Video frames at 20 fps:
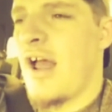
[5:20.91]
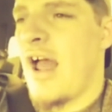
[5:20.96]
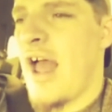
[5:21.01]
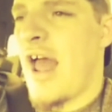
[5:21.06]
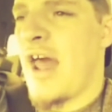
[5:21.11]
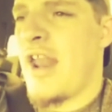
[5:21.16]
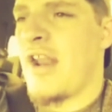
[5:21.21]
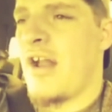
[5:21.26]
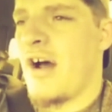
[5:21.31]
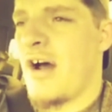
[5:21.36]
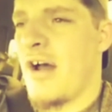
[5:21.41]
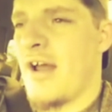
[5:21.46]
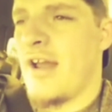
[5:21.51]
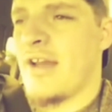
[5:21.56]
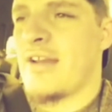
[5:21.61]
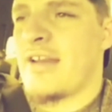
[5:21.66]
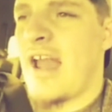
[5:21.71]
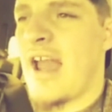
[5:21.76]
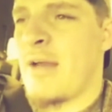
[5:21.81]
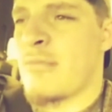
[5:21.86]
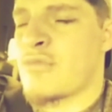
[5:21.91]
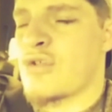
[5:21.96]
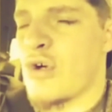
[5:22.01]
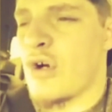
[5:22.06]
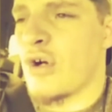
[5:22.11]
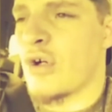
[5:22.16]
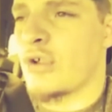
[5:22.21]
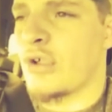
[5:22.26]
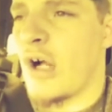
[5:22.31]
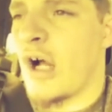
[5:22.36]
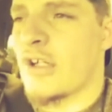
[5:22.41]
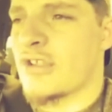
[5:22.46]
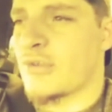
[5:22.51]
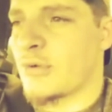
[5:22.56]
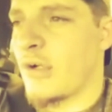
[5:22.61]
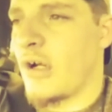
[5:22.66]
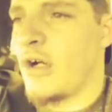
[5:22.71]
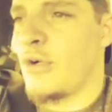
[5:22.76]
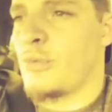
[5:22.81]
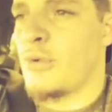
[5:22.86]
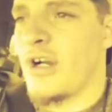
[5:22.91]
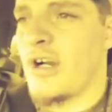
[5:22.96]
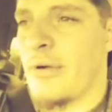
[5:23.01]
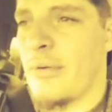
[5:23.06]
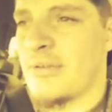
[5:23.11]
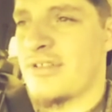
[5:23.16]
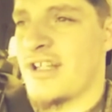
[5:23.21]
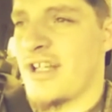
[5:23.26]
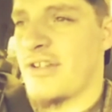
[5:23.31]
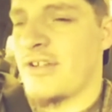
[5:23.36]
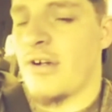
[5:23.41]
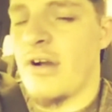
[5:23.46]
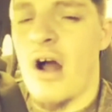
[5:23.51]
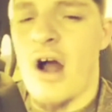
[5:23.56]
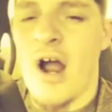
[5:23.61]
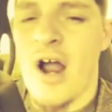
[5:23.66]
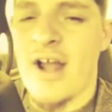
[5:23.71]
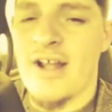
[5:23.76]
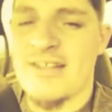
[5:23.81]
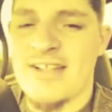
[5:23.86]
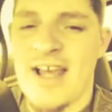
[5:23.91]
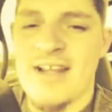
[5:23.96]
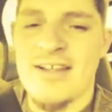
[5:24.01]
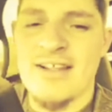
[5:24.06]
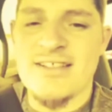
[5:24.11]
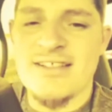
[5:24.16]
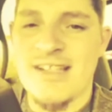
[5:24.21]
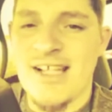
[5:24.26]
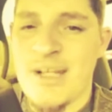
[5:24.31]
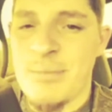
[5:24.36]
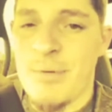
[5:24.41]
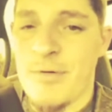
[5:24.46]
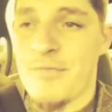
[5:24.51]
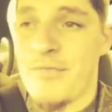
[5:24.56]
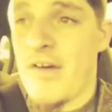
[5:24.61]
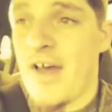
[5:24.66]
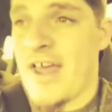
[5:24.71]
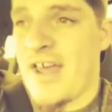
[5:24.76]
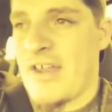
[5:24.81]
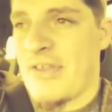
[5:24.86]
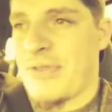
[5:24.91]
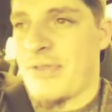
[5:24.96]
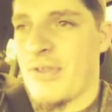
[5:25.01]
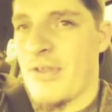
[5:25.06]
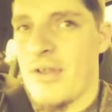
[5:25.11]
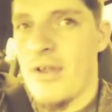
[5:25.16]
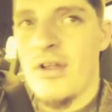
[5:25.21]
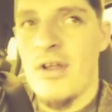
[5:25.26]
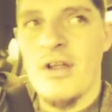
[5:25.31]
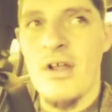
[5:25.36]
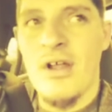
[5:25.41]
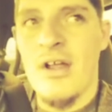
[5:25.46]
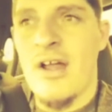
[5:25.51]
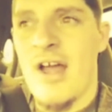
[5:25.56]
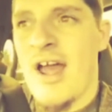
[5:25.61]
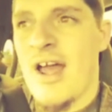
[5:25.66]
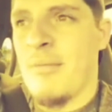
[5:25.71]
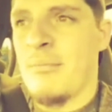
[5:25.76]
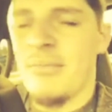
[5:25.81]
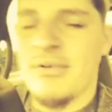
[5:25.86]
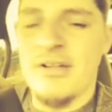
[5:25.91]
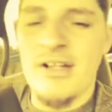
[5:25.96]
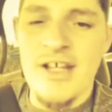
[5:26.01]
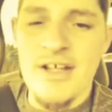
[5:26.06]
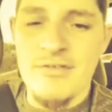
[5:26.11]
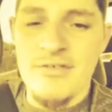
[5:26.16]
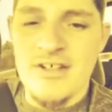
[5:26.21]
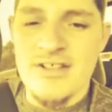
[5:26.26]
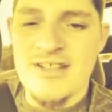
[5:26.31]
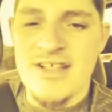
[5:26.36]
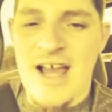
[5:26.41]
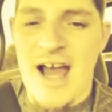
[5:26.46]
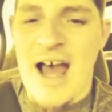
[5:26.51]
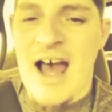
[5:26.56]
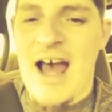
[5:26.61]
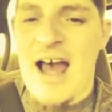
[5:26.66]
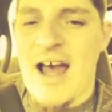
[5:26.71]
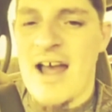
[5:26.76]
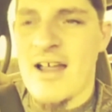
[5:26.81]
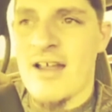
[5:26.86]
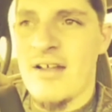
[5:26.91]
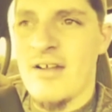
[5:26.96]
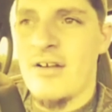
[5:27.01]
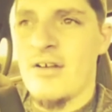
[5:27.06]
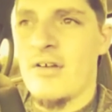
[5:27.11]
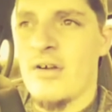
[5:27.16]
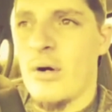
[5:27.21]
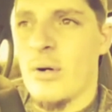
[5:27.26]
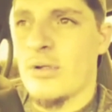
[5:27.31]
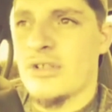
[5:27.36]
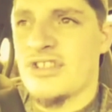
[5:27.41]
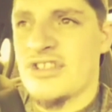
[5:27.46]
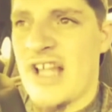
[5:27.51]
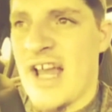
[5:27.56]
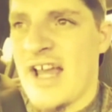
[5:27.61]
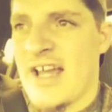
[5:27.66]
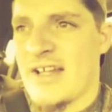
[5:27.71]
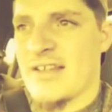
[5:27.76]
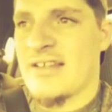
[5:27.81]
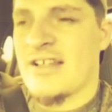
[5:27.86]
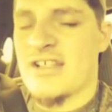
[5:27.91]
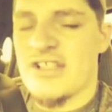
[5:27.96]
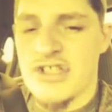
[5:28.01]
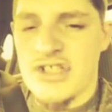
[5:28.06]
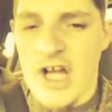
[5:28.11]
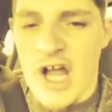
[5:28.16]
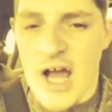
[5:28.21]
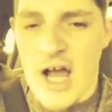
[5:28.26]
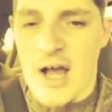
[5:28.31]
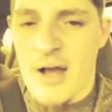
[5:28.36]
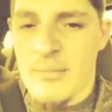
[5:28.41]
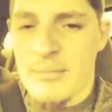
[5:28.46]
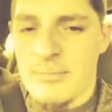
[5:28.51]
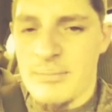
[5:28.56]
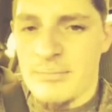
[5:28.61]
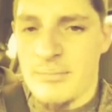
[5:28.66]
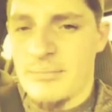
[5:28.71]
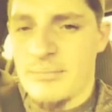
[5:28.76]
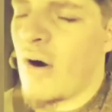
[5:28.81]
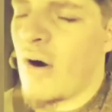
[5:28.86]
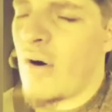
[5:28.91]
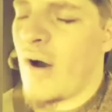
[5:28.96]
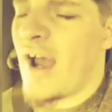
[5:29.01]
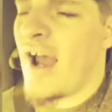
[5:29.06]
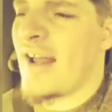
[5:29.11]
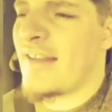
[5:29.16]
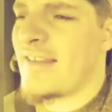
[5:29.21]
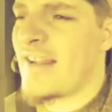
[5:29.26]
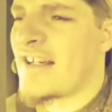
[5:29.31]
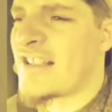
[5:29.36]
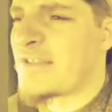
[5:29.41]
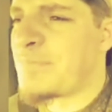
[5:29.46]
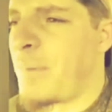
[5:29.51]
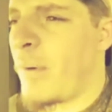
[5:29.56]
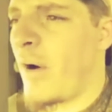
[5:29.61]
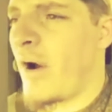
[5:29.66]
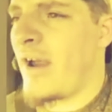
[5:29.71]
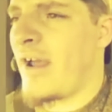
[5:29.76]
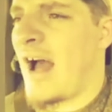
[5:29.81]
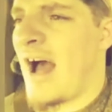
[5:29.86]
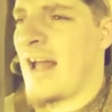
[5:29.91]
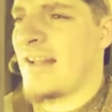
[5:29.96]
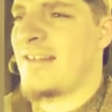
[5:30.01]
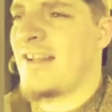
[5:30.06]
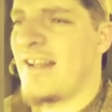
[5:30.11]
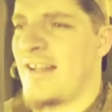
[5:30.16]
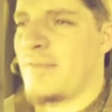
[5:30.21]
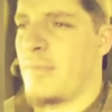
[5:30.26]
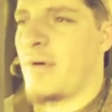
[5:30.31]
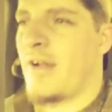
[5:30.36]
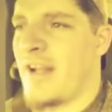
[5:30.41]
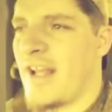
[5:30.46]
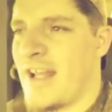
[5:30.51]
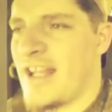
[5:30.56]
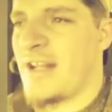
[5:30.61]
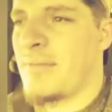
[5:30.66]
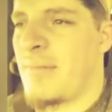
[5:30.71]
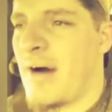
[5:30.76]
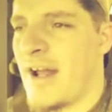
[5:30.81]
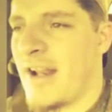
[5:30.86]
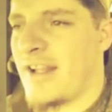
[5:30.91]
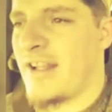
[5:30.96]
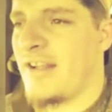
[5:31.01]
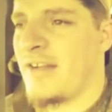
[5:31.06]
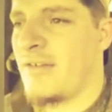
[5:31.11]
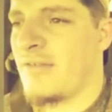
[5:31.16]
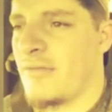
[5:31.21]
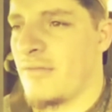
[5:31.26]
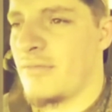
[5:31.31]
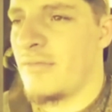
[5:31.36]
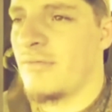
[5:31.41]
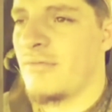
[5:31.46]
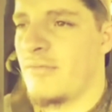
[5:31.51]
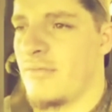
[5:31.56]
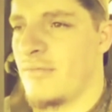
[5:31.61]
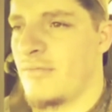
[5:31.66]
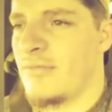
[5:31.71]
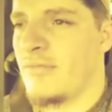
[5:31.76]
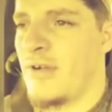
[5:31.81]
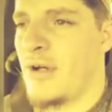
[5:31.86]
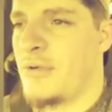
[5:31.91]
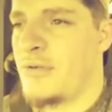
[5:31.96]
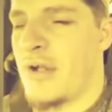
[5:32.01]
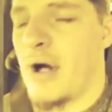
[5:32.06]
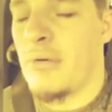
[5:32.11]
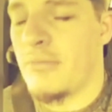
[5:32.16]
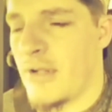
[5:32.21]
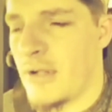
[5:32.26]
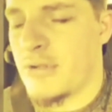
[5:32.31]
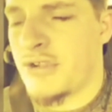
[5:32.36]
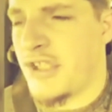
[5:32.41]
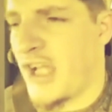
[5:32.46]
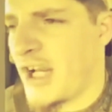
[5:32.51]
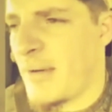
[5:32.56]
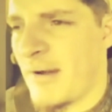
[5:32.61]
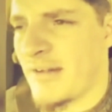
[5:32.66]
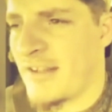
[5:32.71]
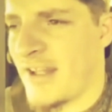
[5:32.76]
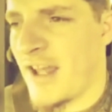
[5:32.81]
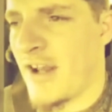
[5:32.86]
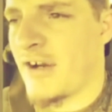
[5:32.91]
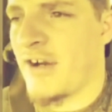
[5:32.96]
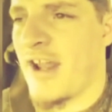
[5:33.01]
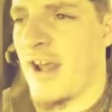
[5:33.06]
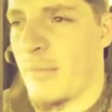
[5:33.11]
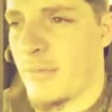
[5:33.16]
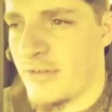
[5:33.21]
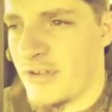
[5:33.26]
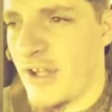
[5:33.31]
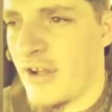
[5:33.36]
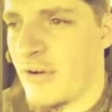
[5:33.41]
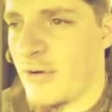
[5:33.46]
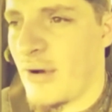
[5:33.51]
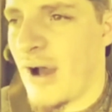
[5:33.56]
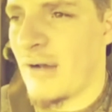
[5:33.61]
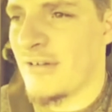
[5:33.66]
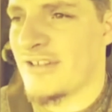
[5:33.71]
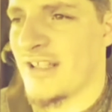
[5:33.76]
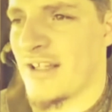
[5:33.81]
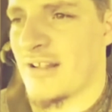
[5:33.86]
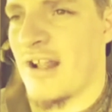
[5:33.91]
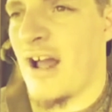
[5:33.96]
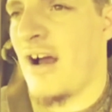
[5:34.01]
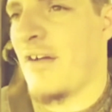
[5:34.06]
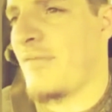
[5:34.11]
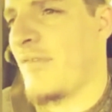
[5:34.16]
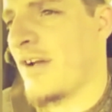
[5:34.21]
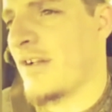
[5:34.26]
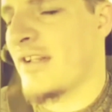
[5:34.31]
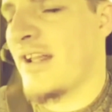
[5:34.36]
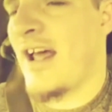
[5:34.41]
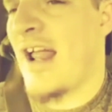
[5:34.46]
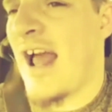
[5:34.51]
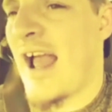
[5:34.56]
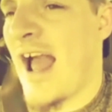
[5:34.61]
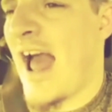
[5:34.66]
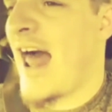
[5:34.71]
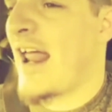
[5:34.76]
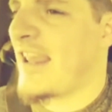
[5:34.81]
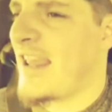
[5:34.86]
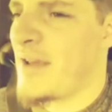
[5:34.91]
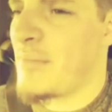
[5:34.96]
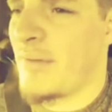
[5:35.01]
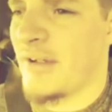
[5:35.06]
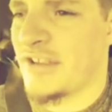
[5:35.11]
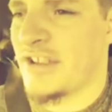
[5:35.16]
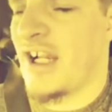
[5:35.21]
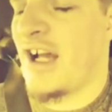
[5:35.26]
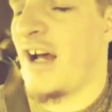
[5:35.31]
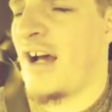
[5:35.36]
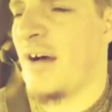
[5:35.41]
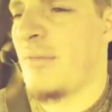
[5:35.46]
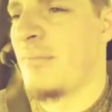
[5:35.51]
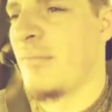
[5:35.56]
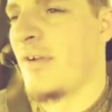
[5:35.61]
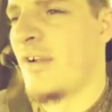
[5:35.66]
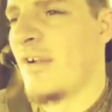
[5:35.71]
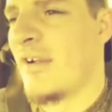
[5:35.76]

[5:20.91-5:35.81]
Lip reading: And it came to a crossroad where it was either, all right, take this leap of faith and believe this guy or stay at this job. At this point, I did what anybody who don't know shit about the internet would do. I was like, nah, fuck that. I gotta keep my job.